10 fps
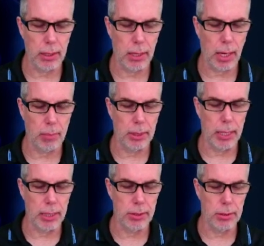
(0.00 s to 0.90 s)

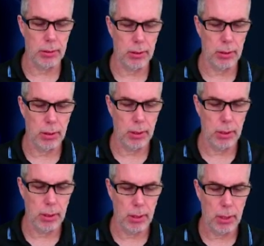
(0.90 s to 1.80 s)
application
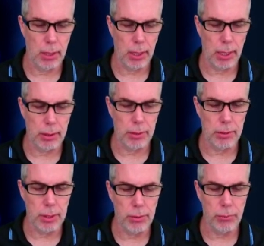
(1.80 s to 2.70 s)
and
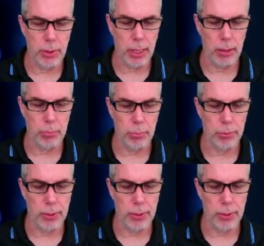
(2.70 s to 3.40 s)
see if we can improve them.